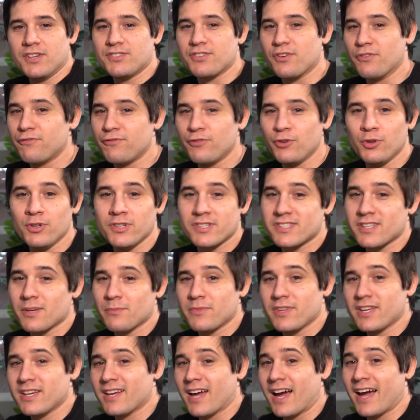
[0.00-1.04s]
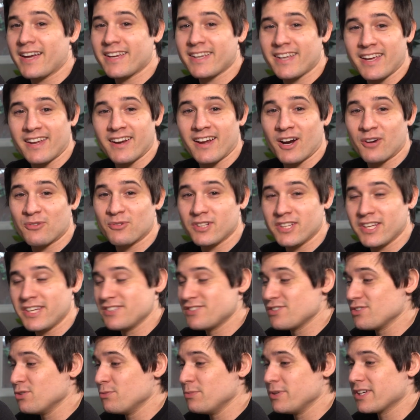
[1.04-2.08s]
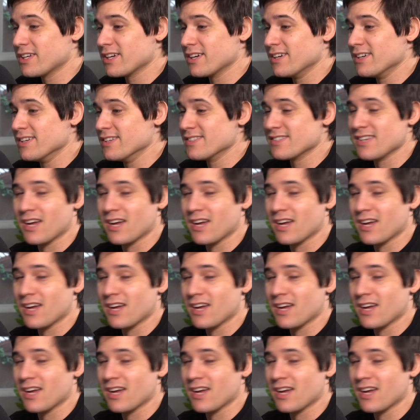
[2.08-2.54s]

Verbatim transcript: So food is something I cannot relate to because